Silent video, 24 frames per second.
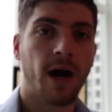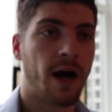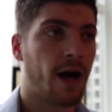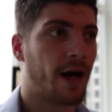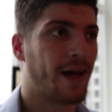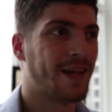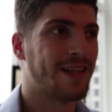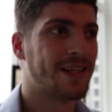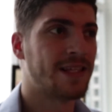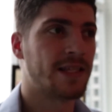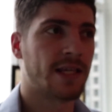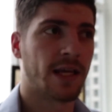
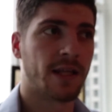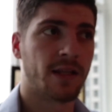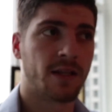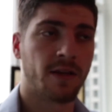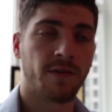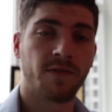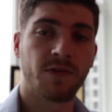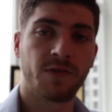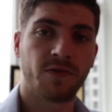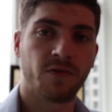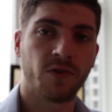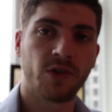
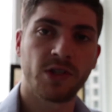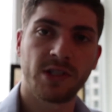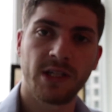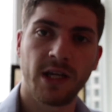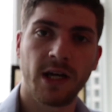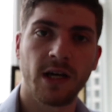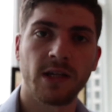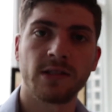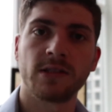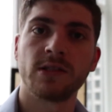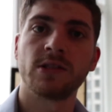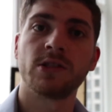incentives for
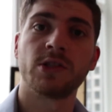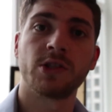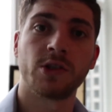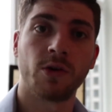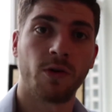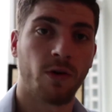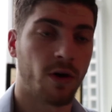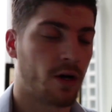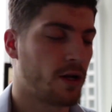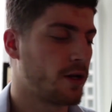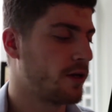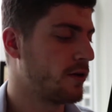sales, and so
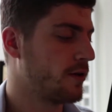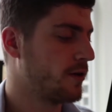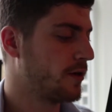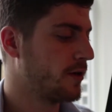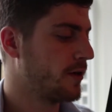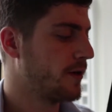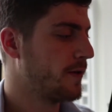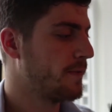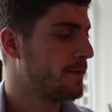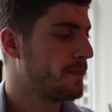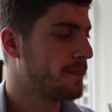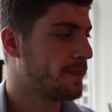on.
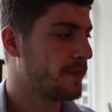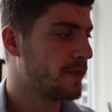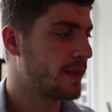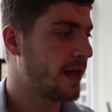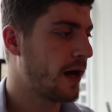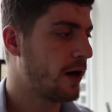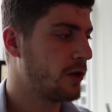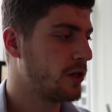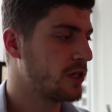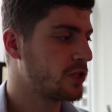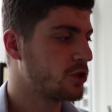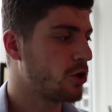
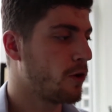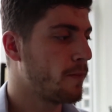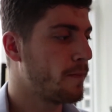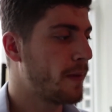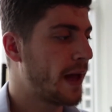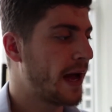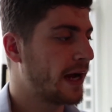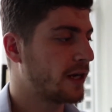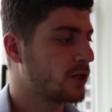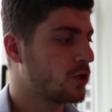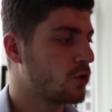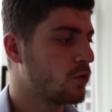Now let's go
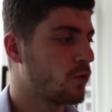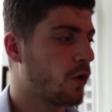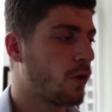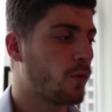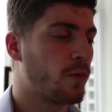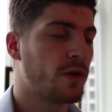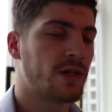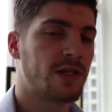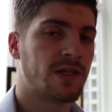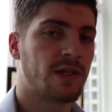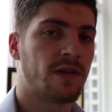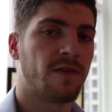back to what
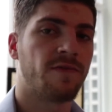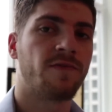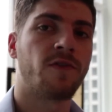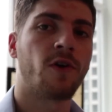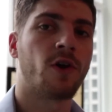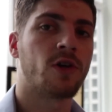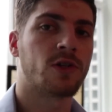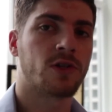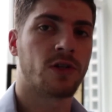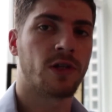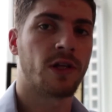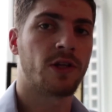we see
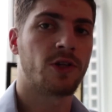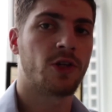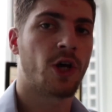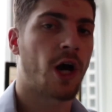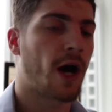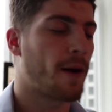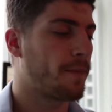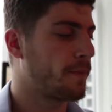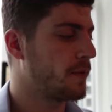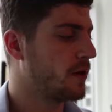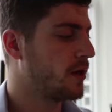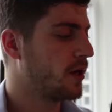first in the
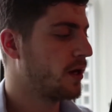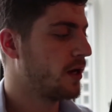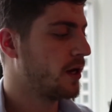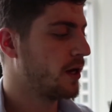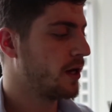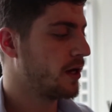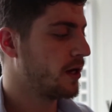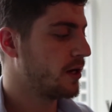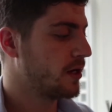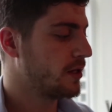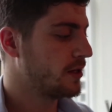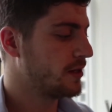top.
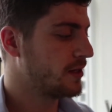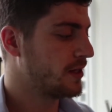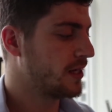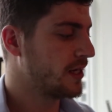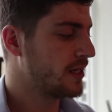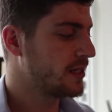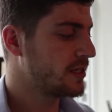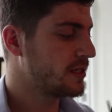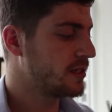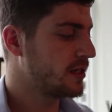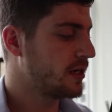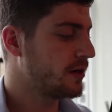
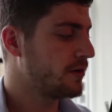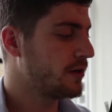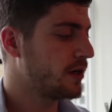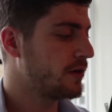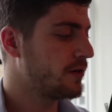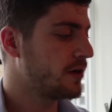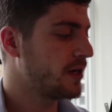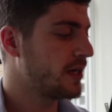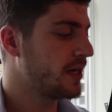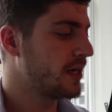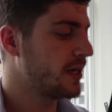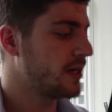This area
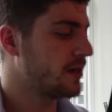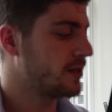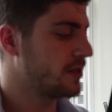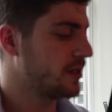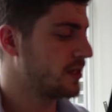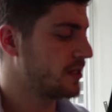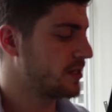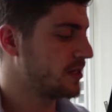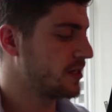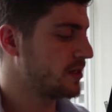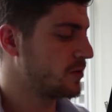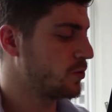right here,
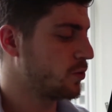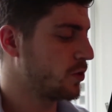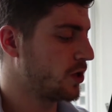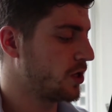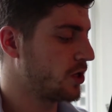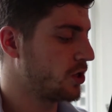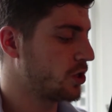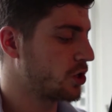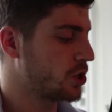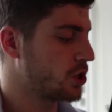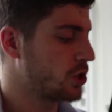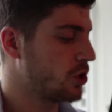this is where
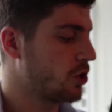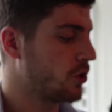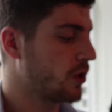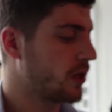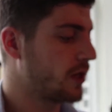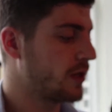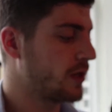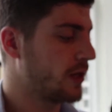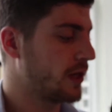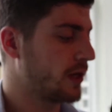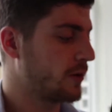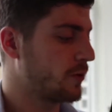your
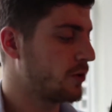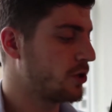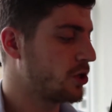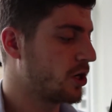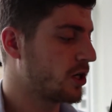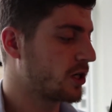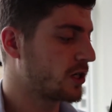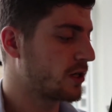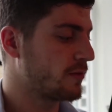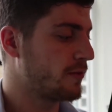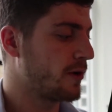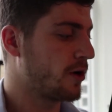slogan, like we
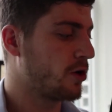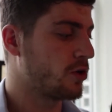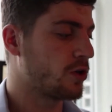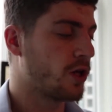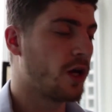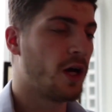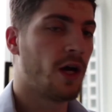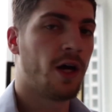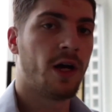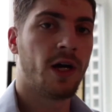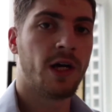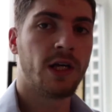talked
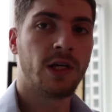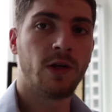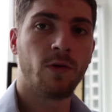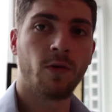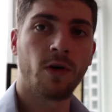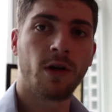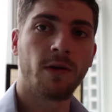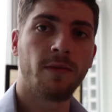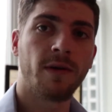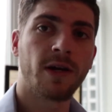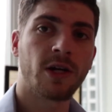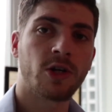about, you
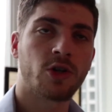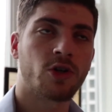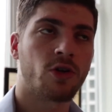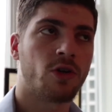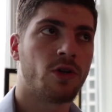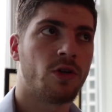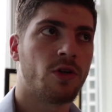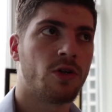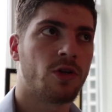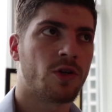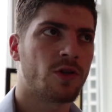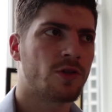want to make sure
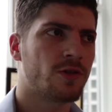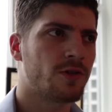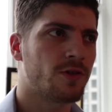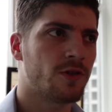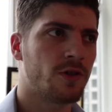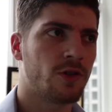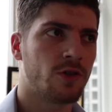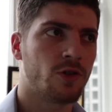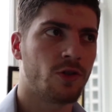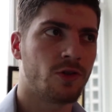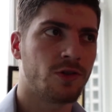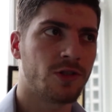
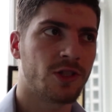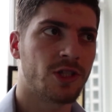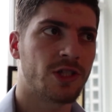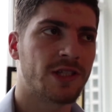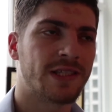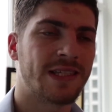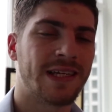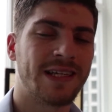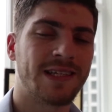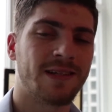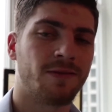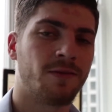you don't
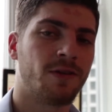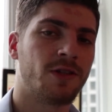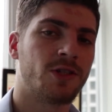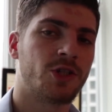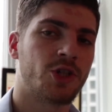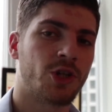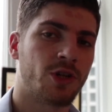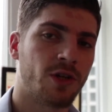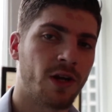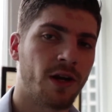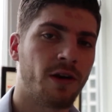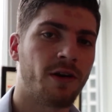just say something
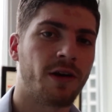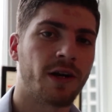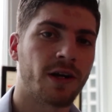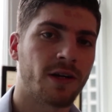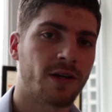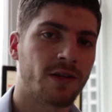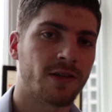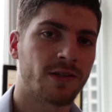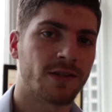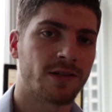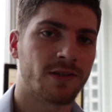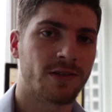
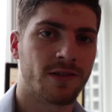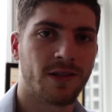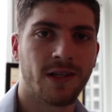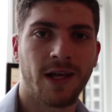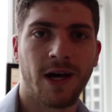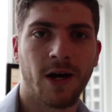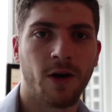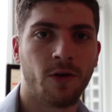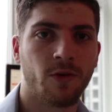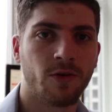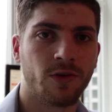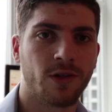generic, because
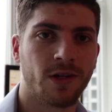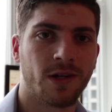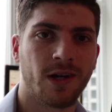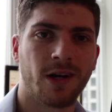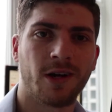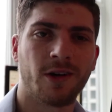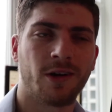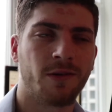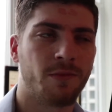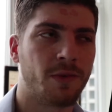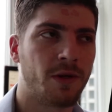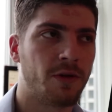now they're not
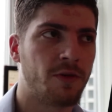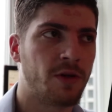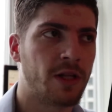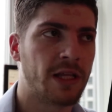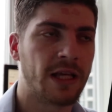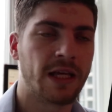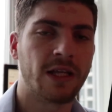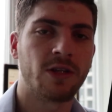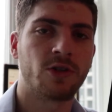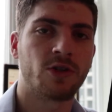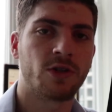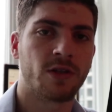going to be
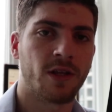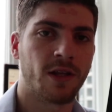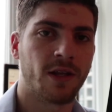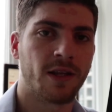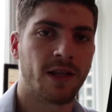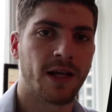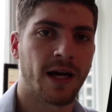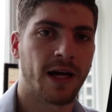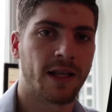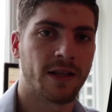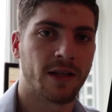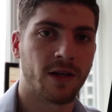really interested
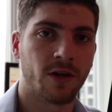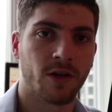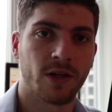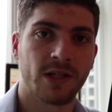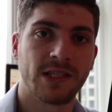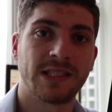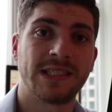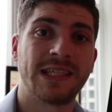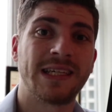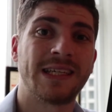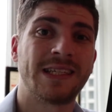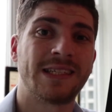in that. They're going
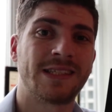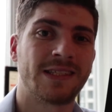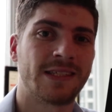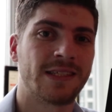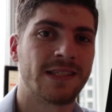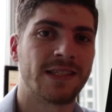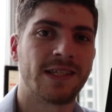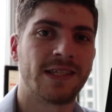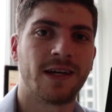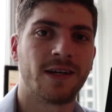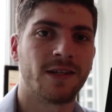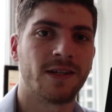to see it as a
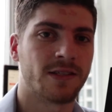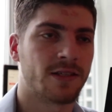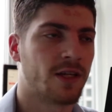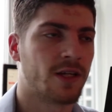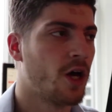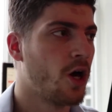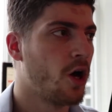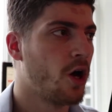sales